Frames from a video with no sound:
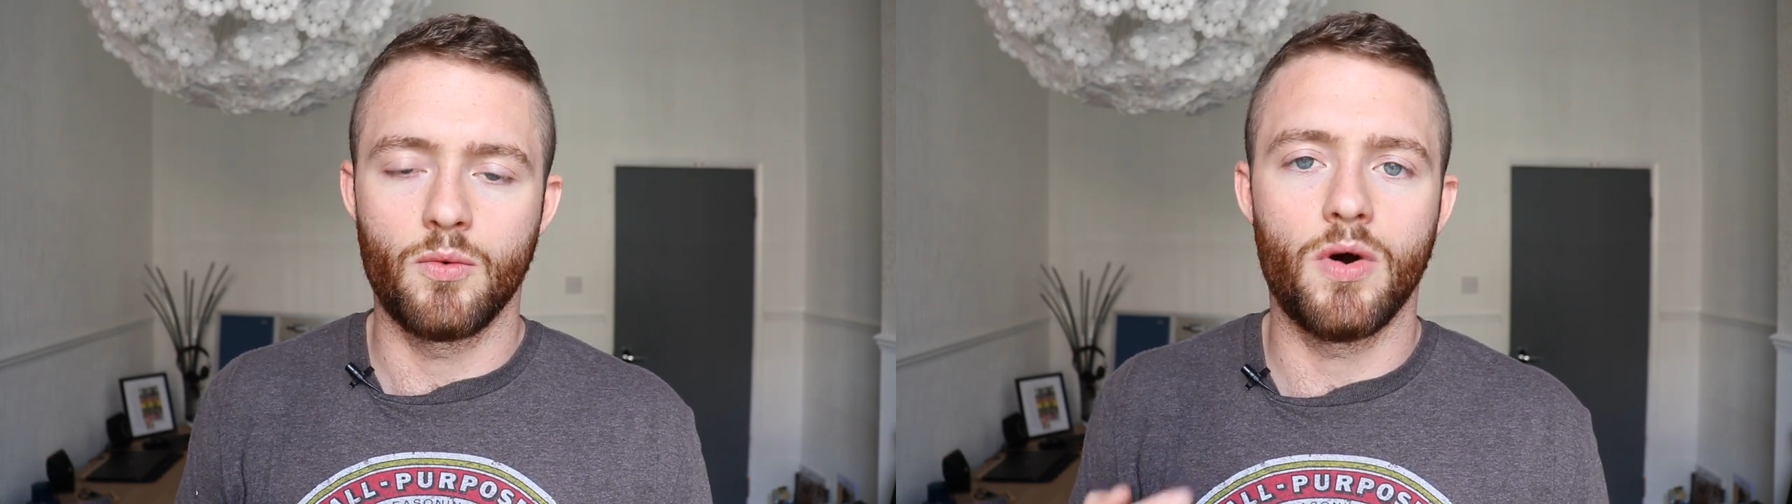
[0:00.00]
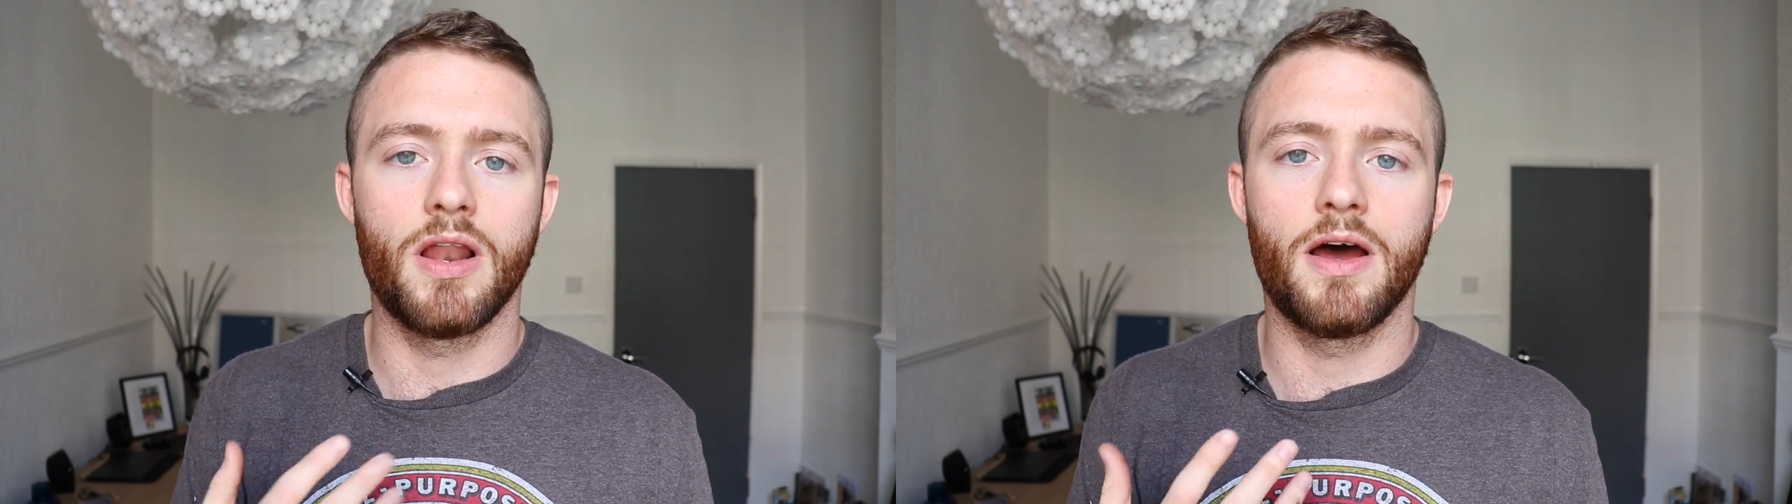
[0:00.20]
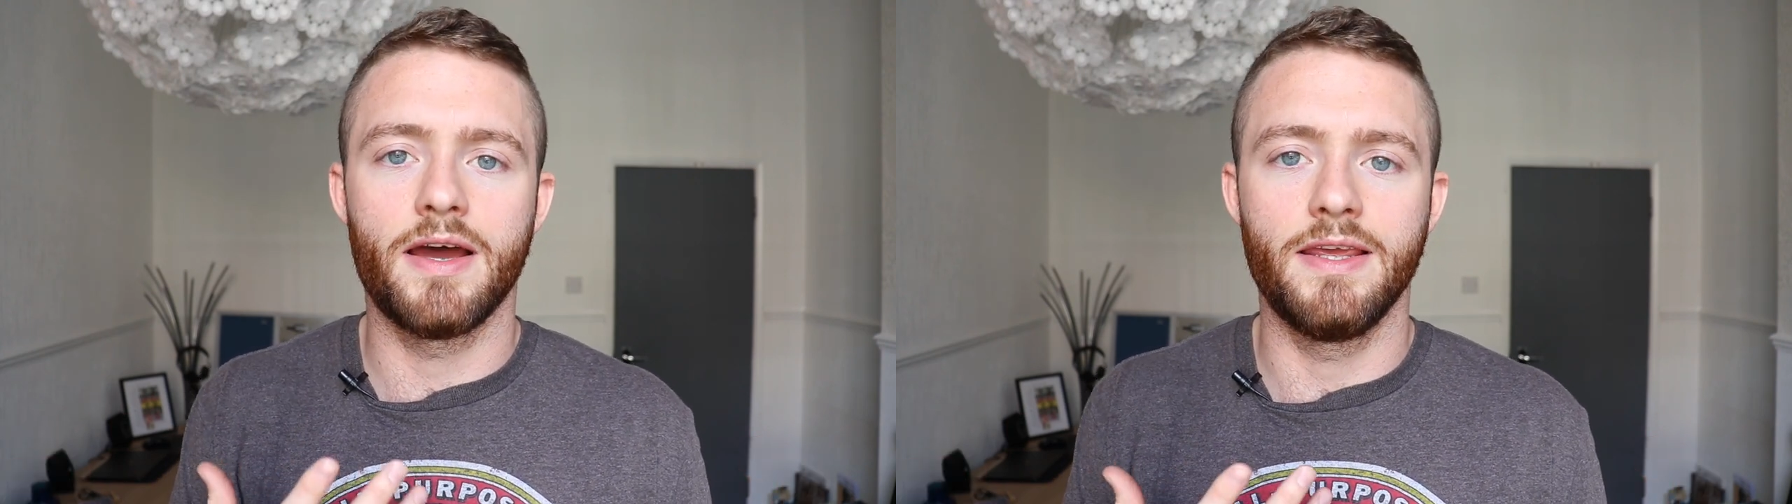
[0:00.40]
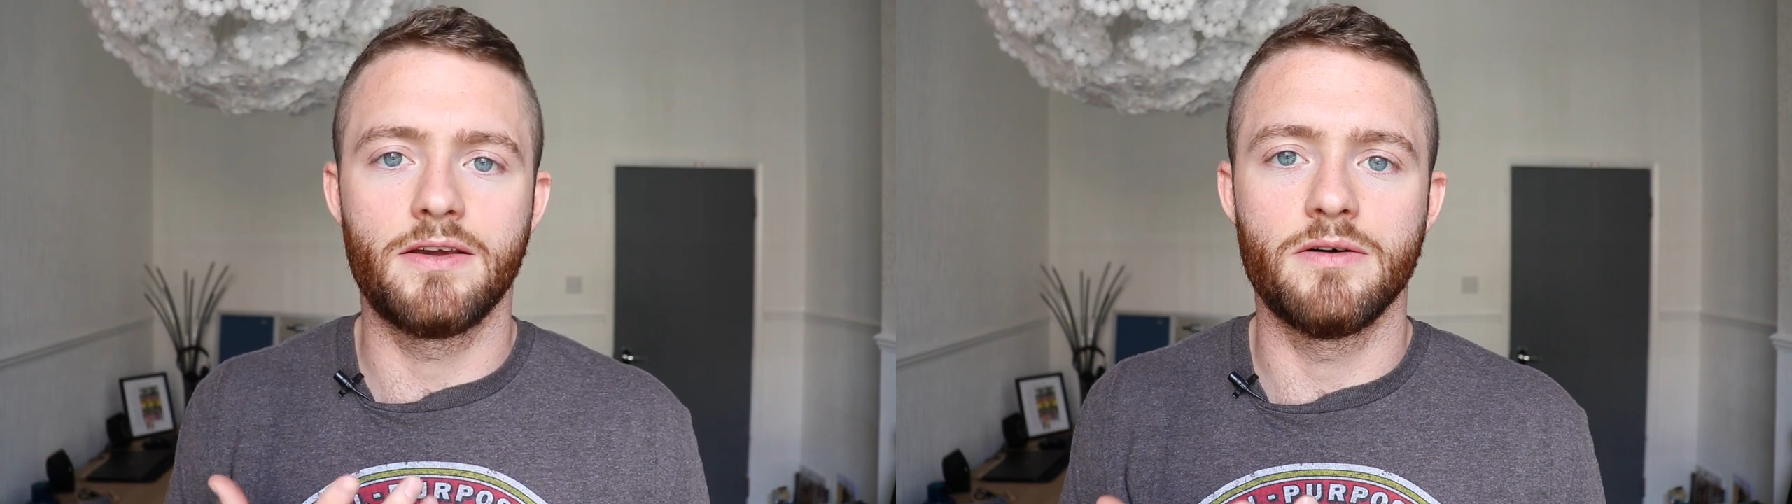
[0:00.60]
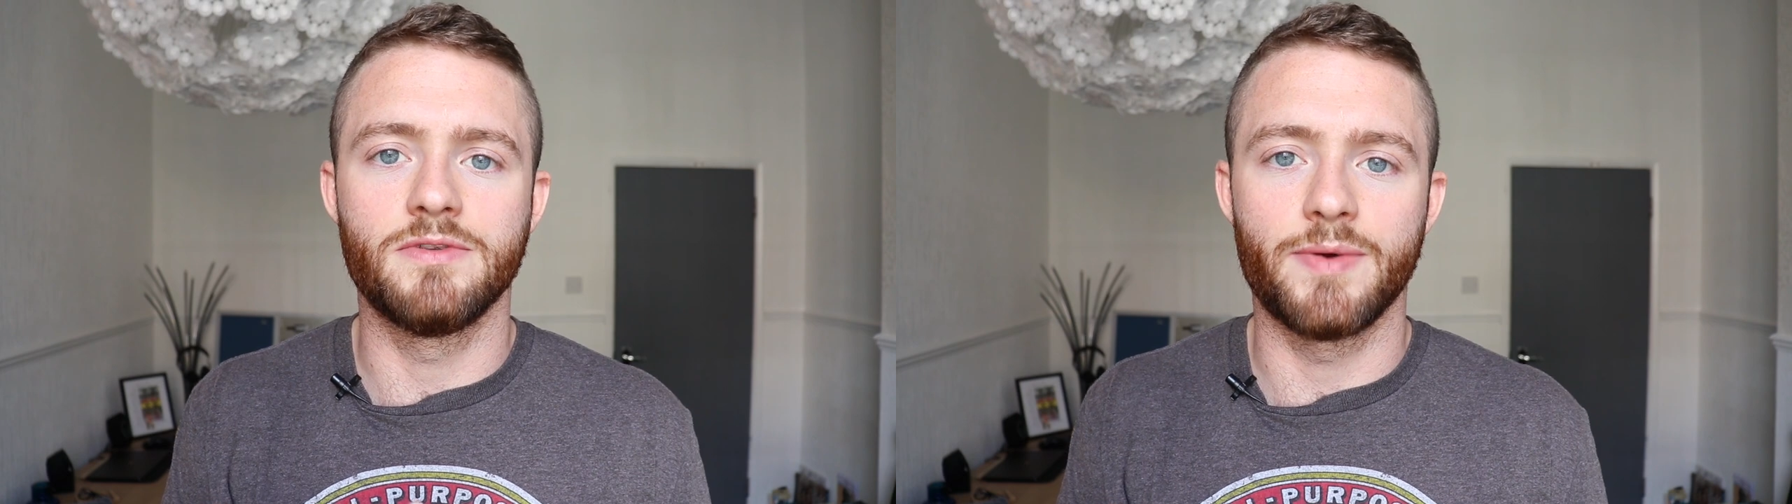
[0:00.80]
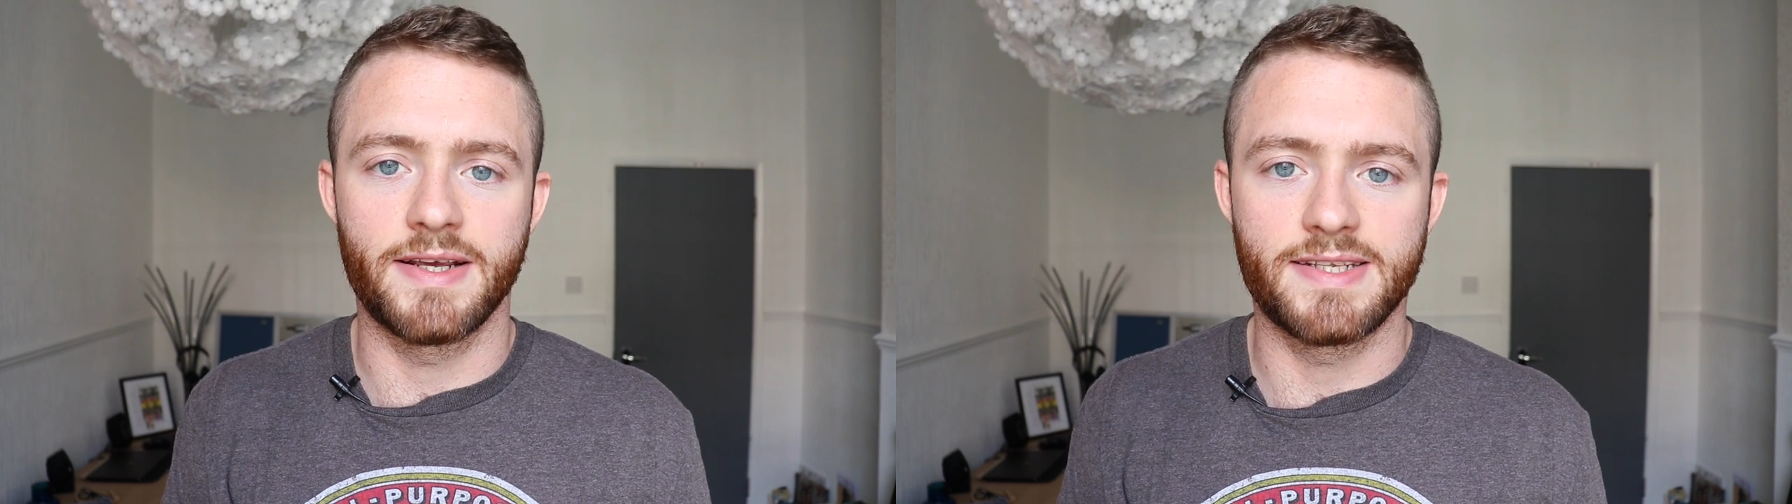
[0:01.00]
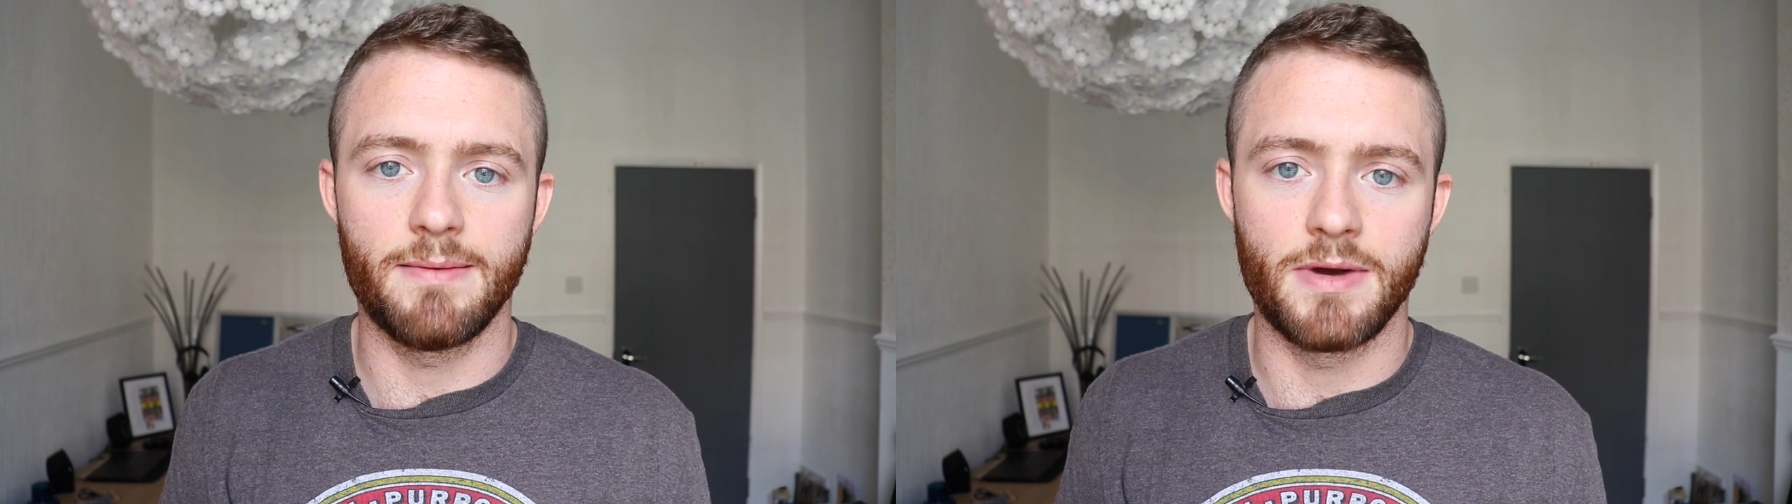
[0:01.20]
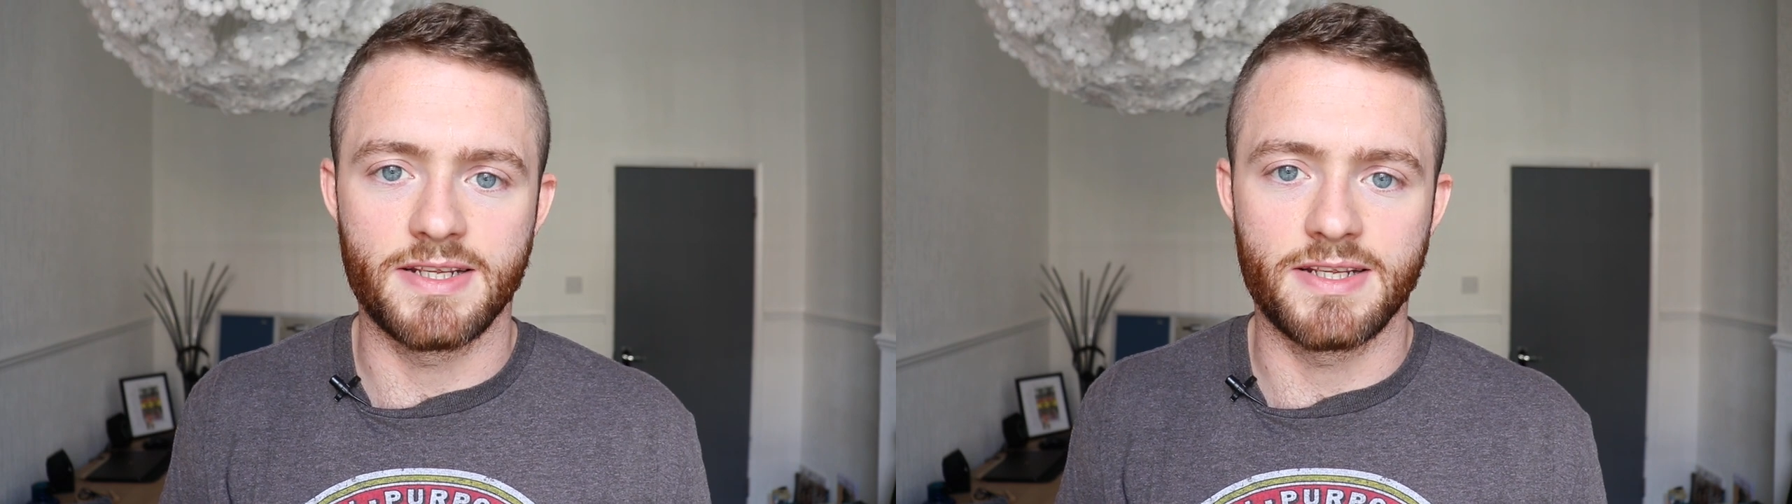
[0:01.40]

while I come to accept